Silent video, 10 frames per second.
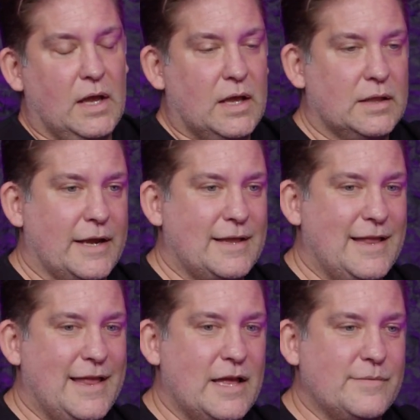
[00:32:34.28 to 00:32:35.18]
like
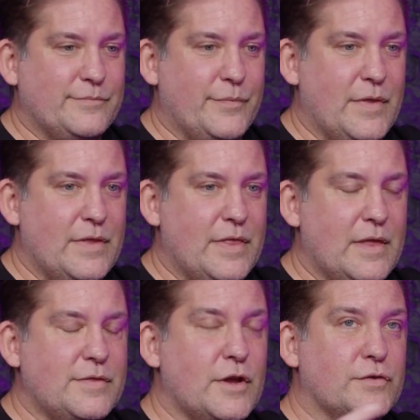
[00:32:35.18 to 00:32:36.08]
eh,
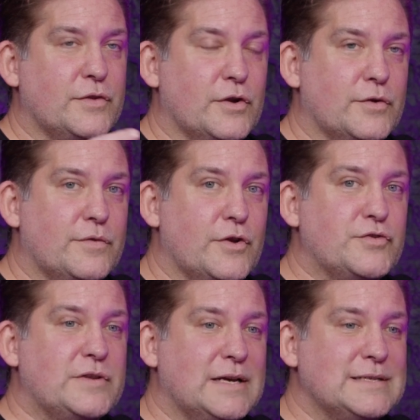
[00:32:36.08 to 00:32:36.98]
there there there
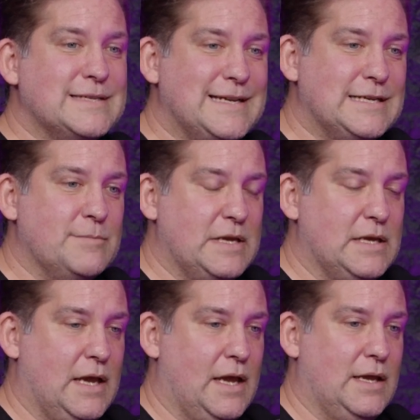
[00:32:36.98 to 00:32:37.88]
does need to
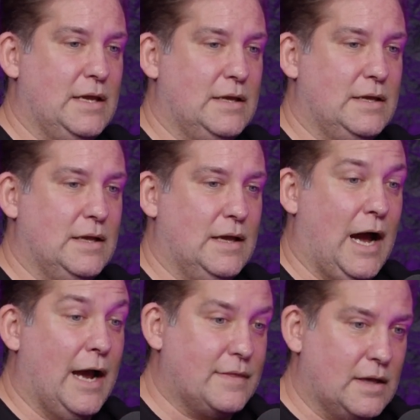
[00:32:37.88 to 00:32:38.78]
be a
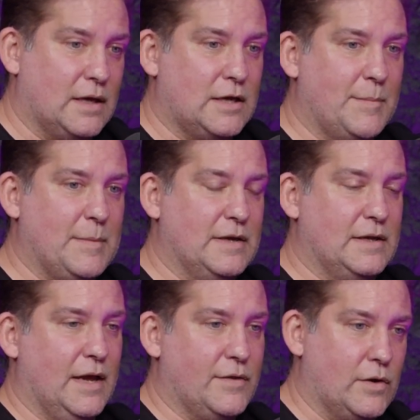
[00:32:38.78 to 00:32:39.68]
i think a coming
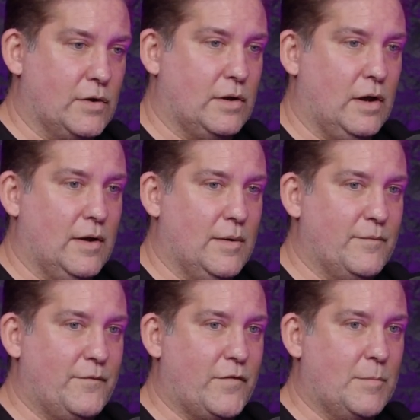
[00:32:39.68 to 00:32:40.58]
together
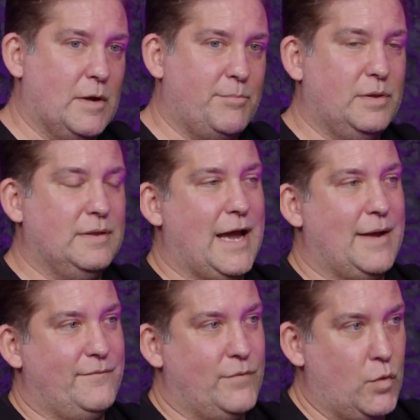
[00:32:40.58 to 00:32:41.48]
um, from a
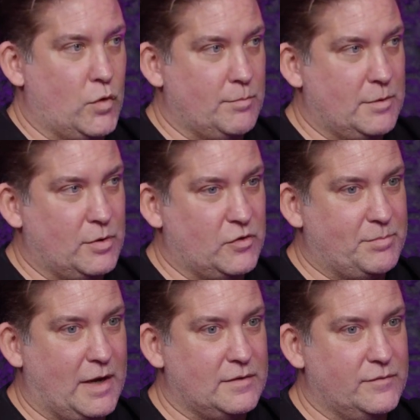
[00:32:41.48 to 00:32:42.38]
platformed
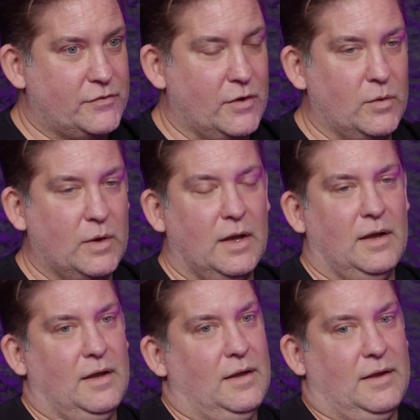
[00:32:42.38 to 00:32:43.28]
perspective so
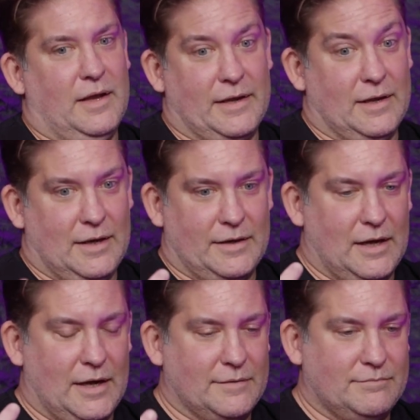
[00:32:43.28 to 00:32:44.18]
and again i
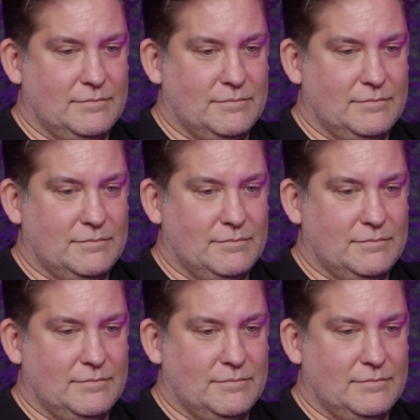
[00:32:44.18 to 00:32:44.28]
i